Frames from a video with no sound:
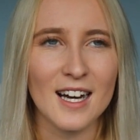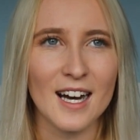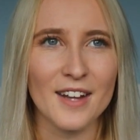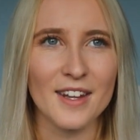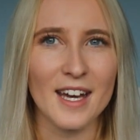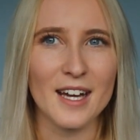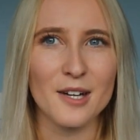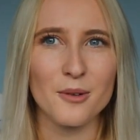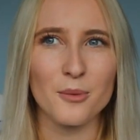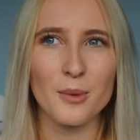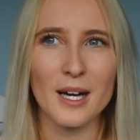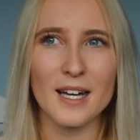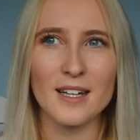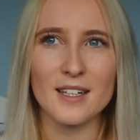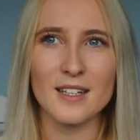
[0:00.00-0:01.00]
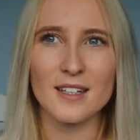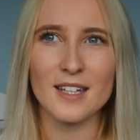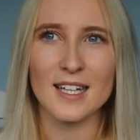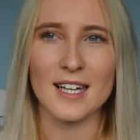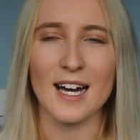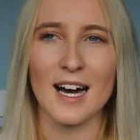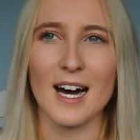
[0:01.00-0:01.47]
And then when
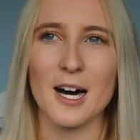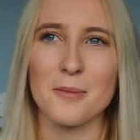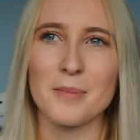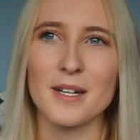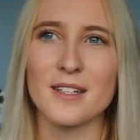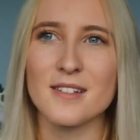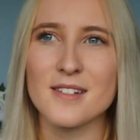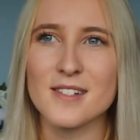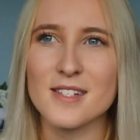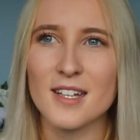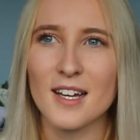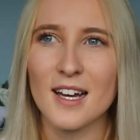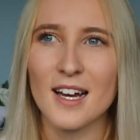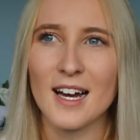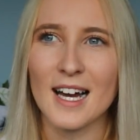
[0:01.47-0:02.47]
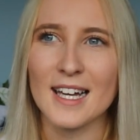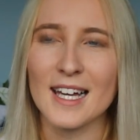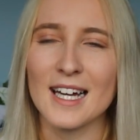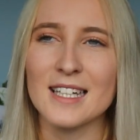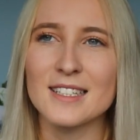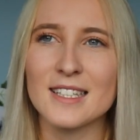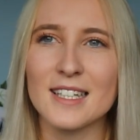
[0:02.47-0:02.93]
like it happens, I
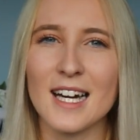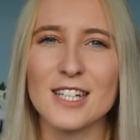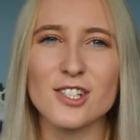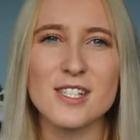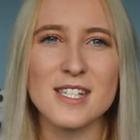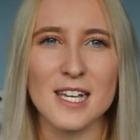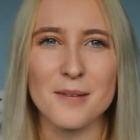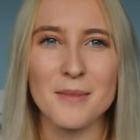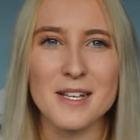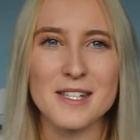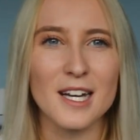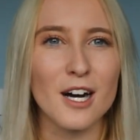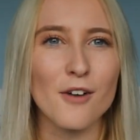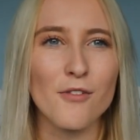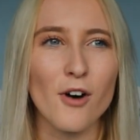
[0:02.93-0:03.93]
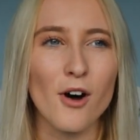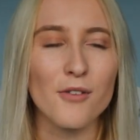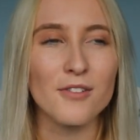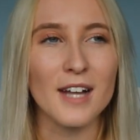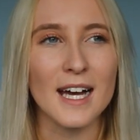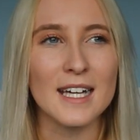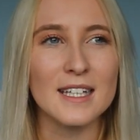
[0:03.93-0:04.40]
kind of, I just take myself
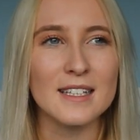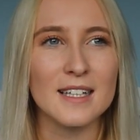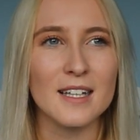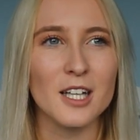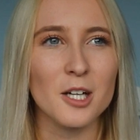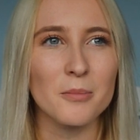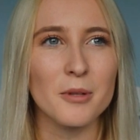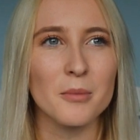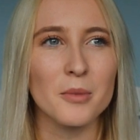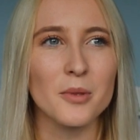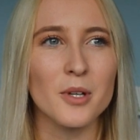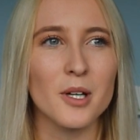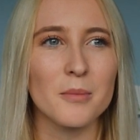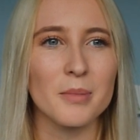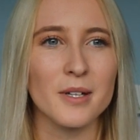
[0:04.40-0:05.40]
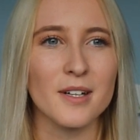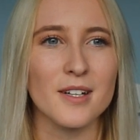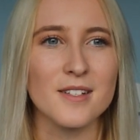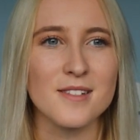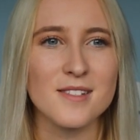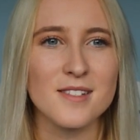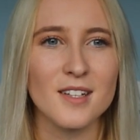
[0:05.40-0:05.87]
offline a little bit more,
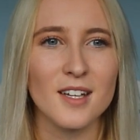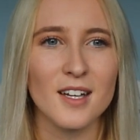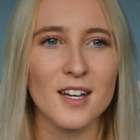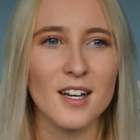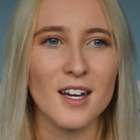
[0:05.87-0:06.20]
because